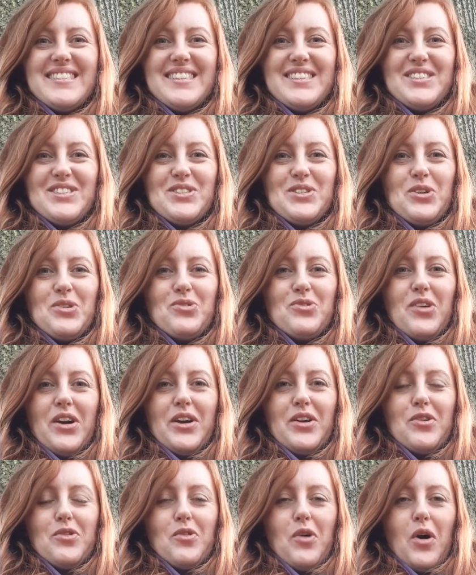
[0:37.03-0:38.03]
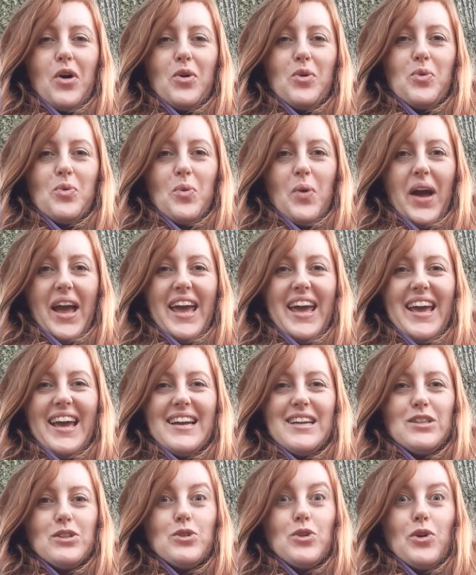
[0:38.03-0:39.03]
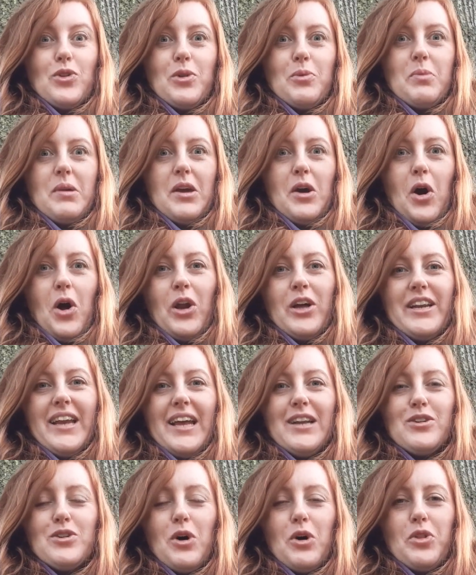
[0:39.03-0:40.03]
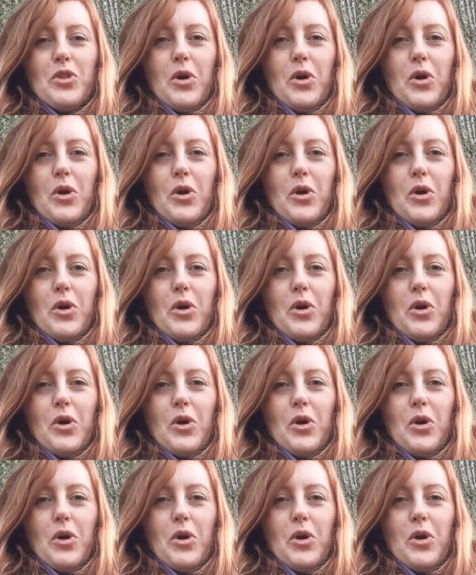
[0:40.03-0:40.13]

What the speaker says: There's no right or wrong way, and it's not the be all and end all.